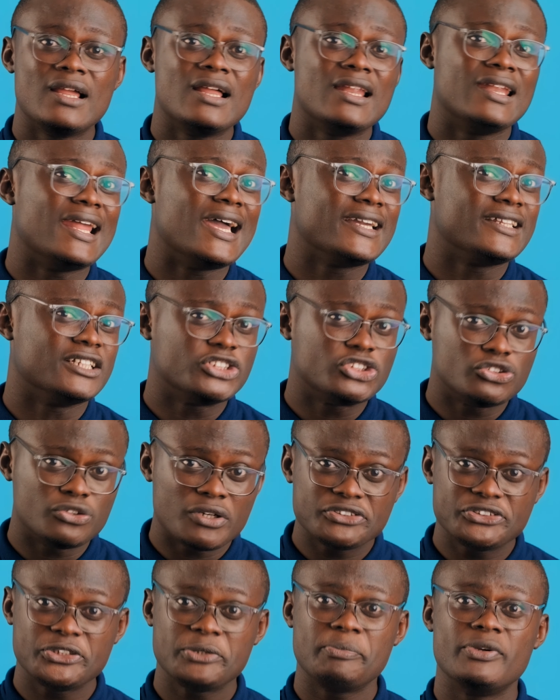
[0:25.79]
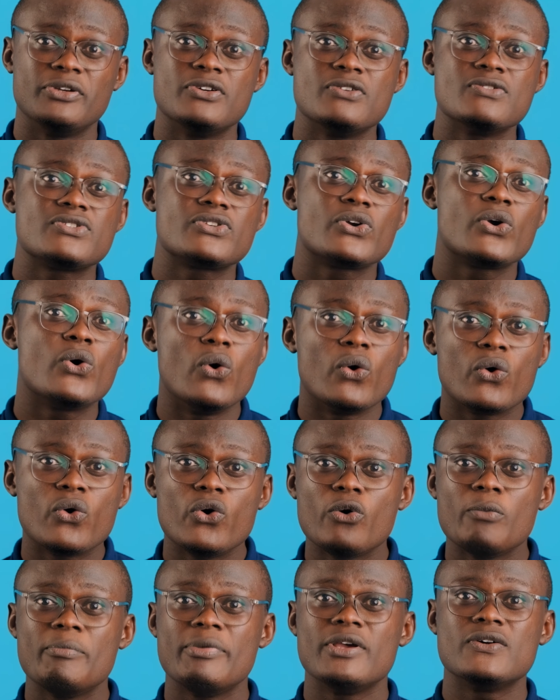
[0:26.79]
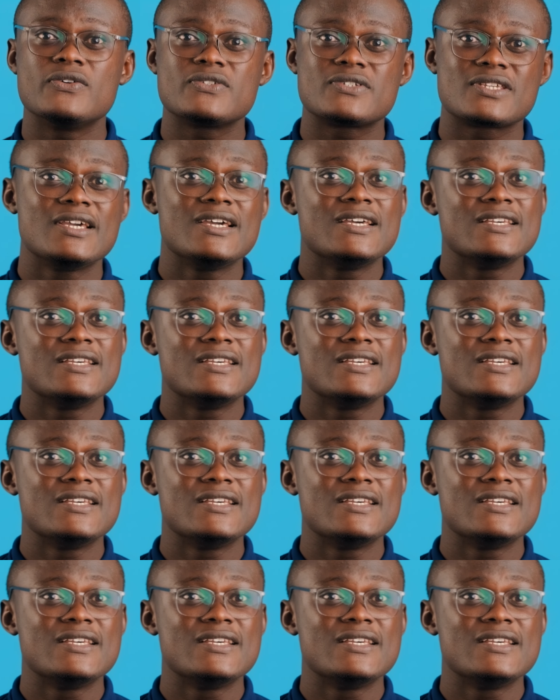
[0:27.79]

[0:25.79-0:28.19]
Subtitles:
like the treasury bills, cocoa bills,